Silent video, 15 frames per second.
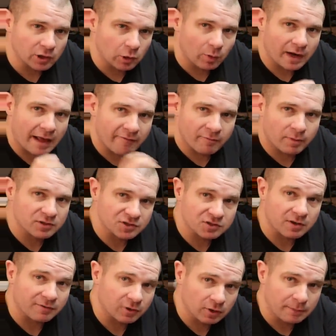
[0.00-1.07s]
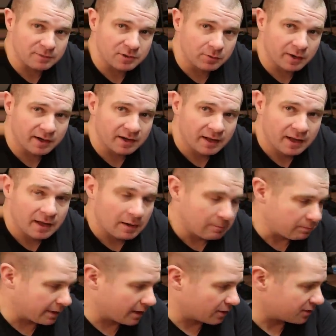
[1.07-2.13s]
You don't want to have a bunch of stuff clipped to it
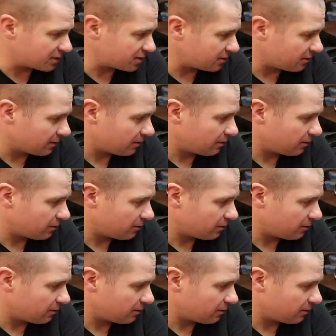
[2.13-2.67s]
because